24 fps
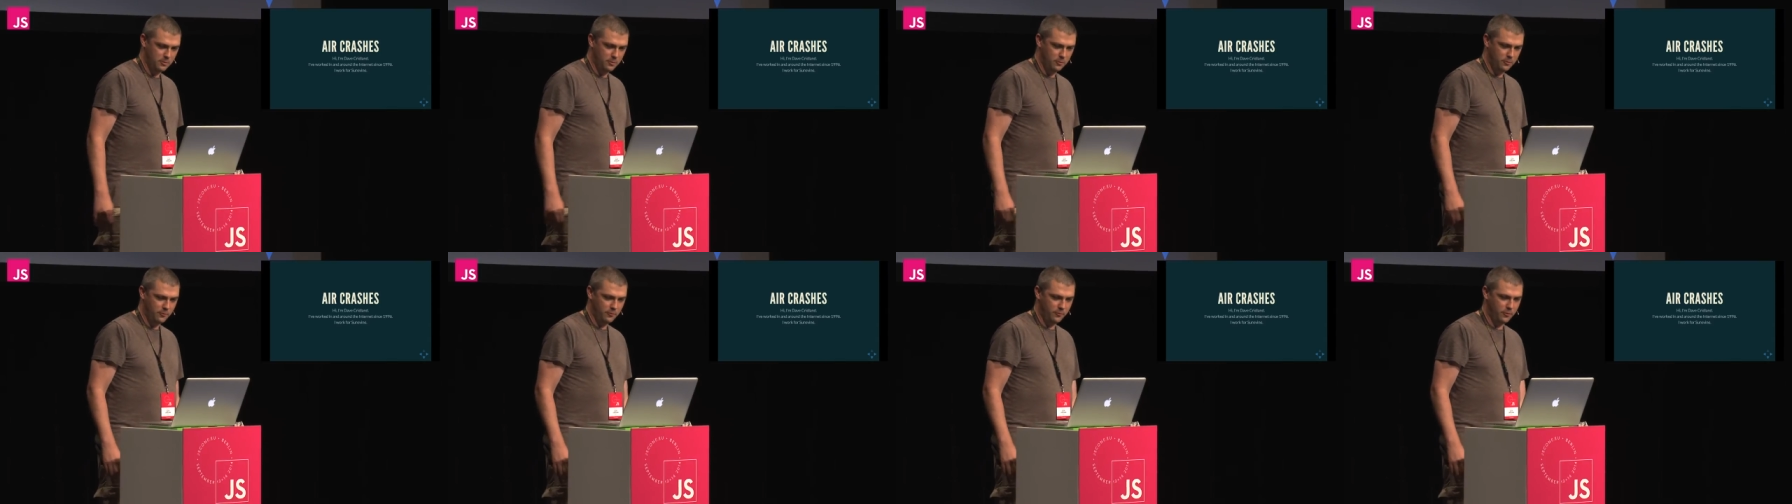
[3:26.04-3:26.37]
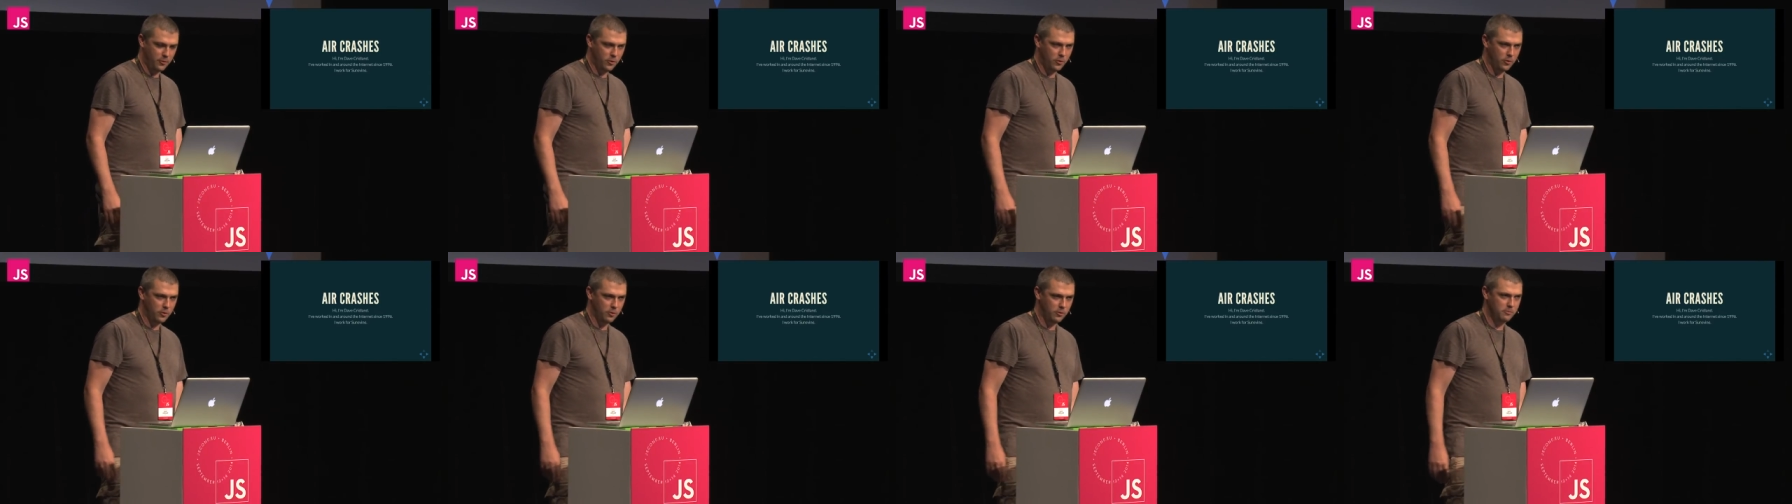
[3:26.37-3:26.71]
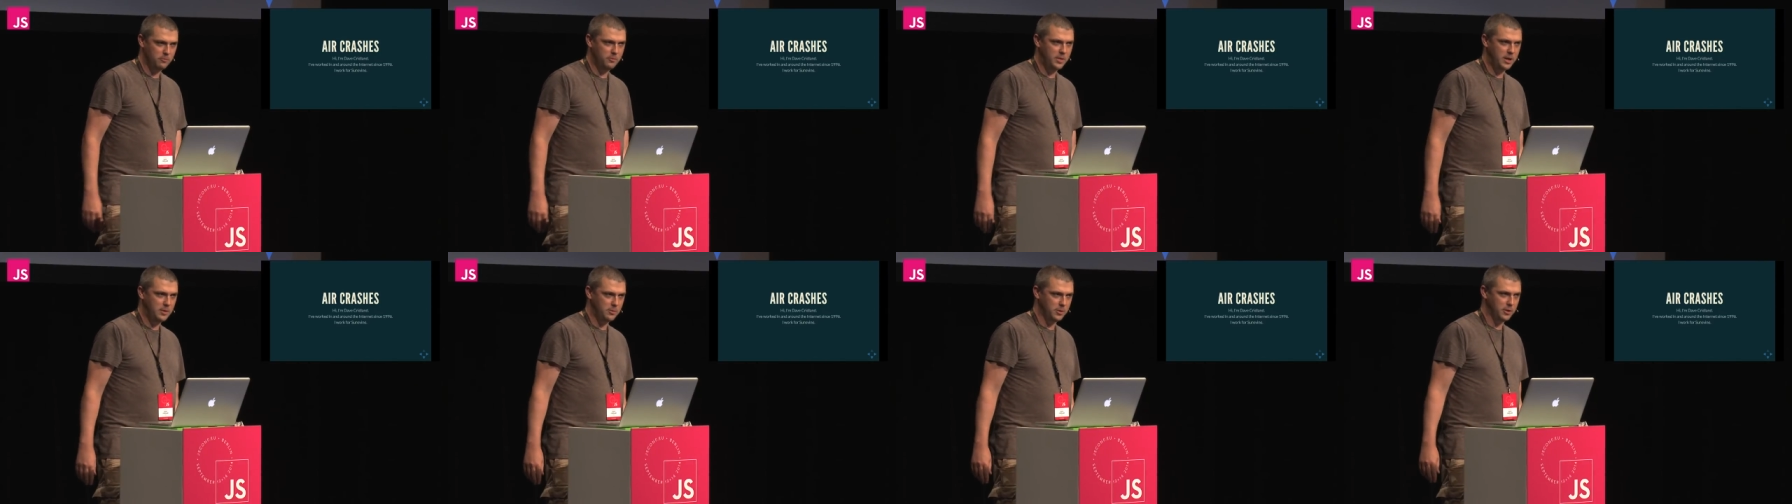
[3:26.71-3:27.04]
for
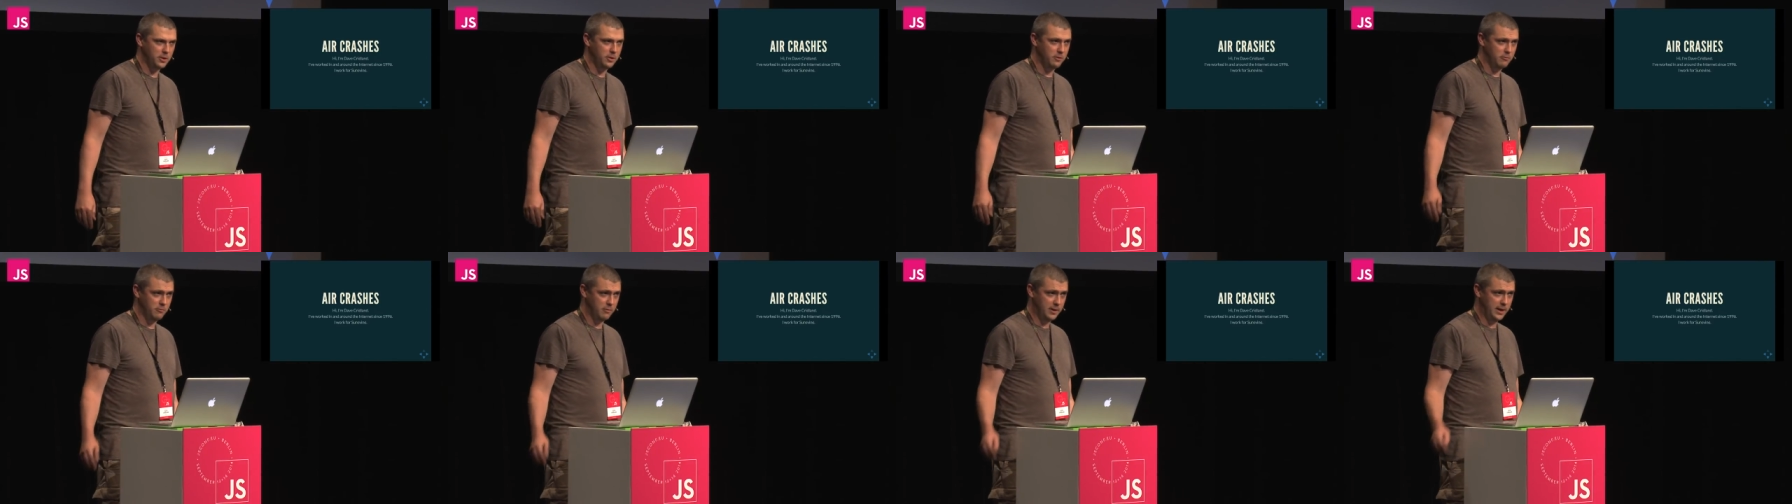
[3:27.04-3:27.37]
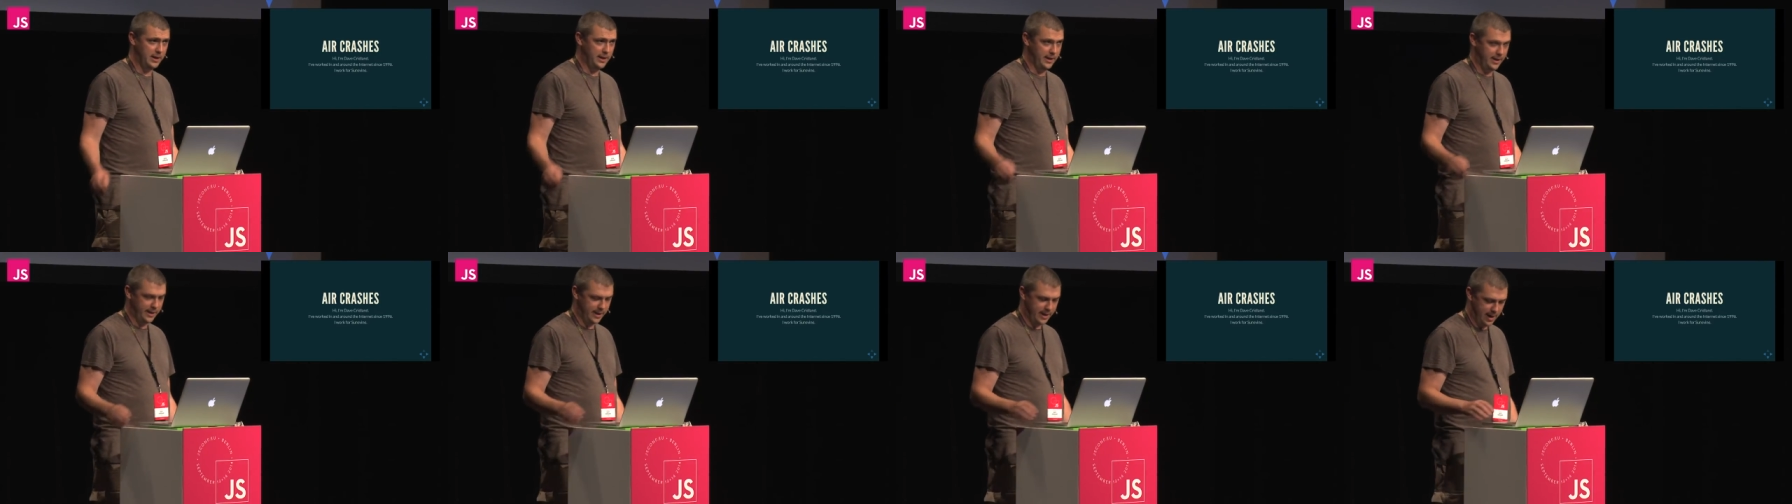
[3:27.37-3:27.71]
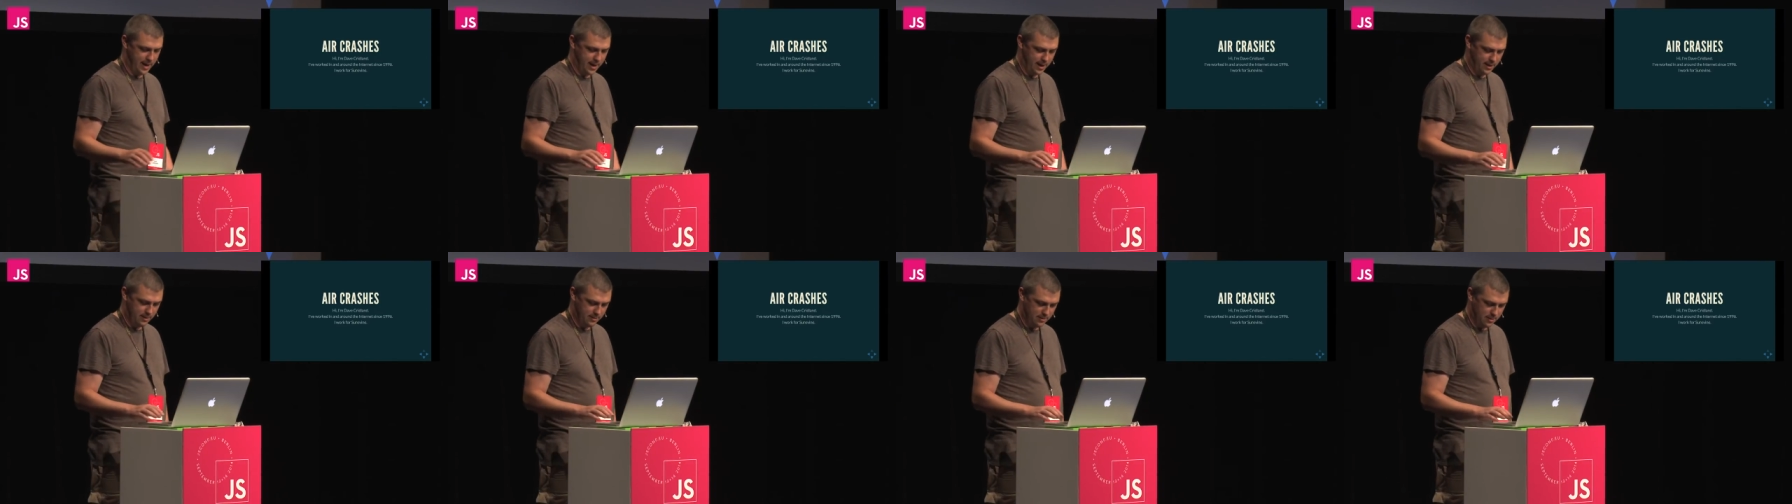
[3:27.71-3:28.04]
people who really
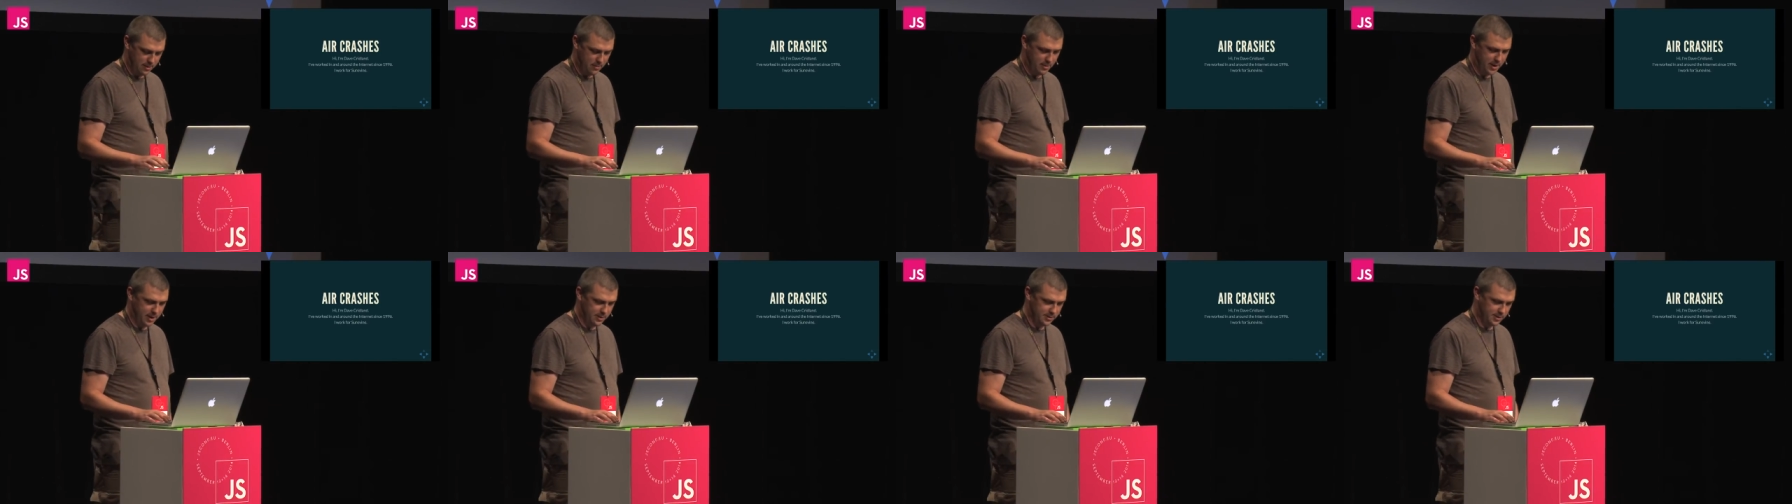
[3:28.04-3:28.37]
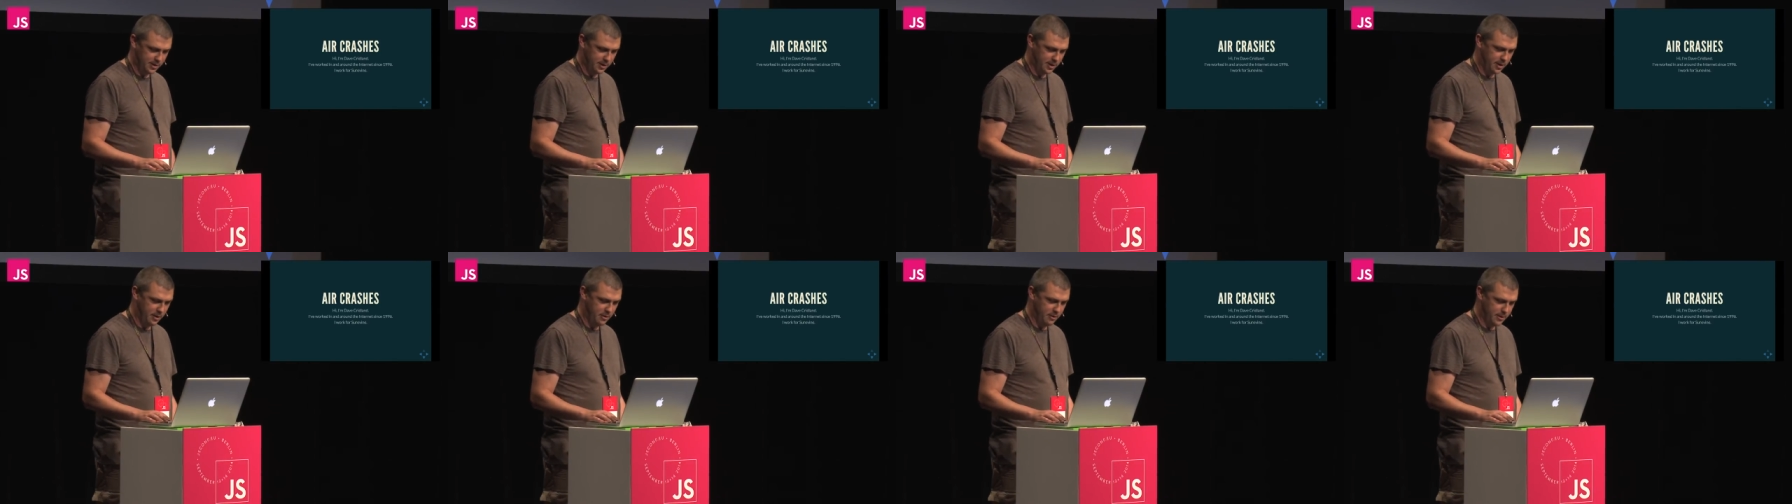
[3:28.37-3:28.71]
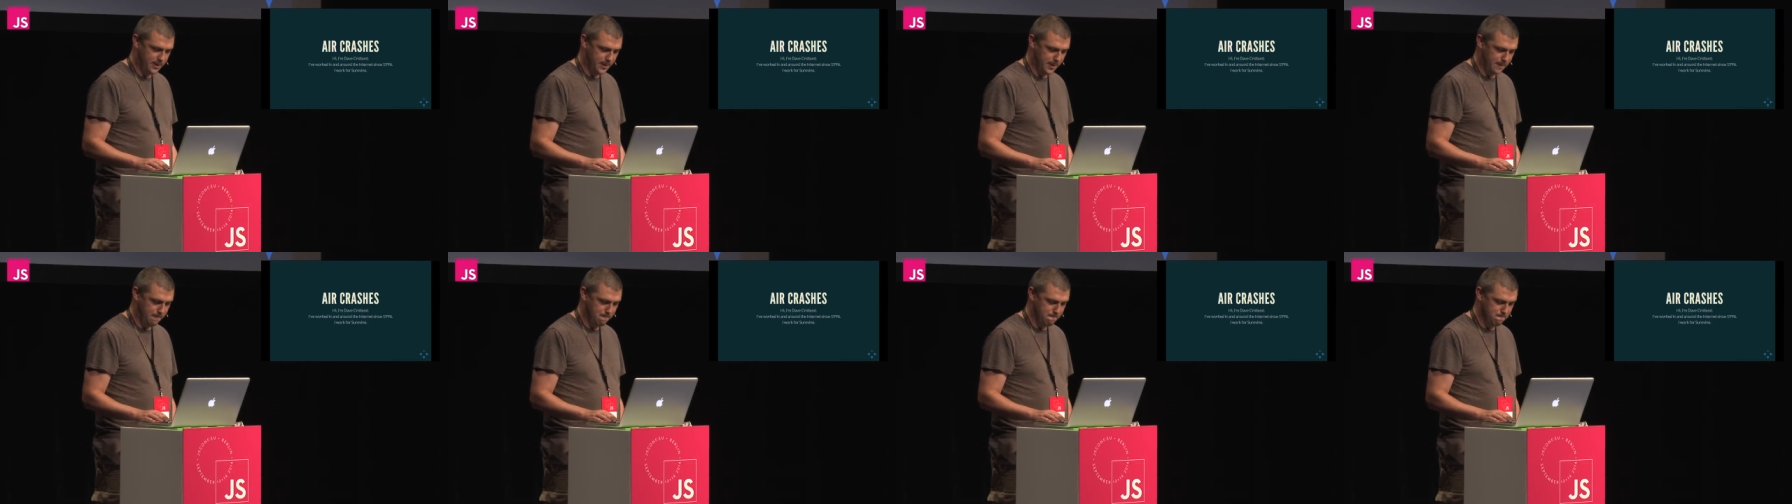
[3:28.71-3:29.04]
care about
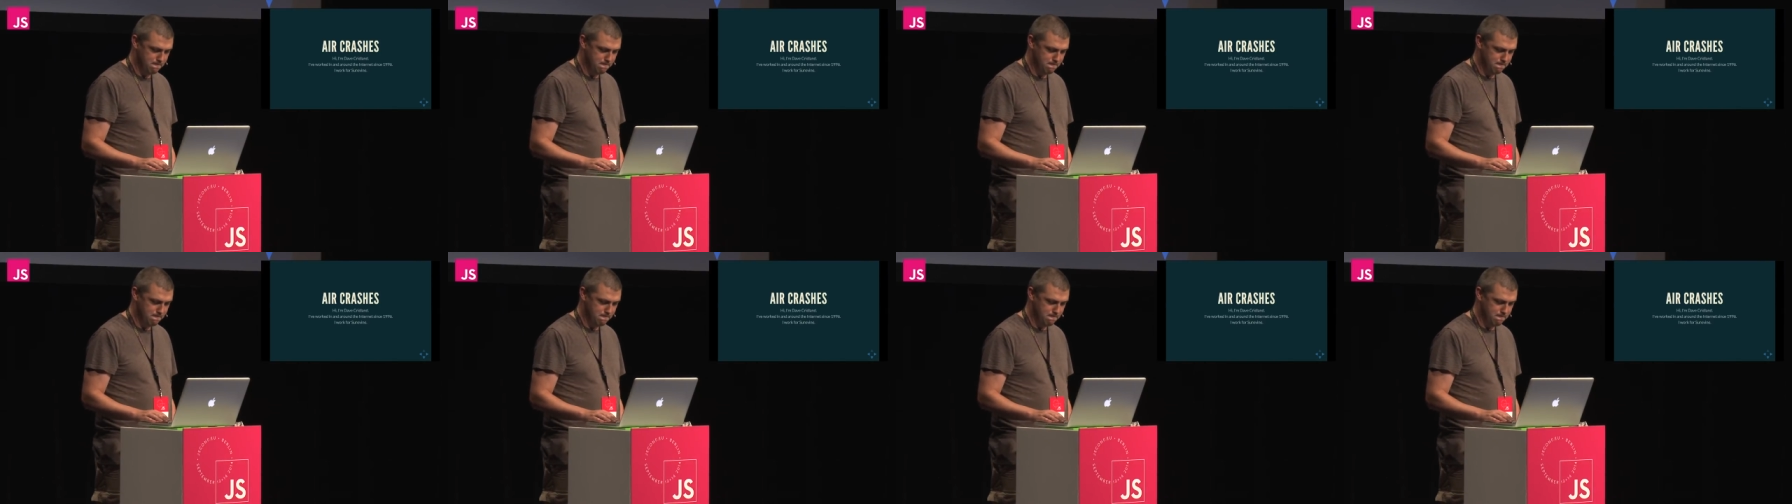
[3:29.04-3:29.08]
security.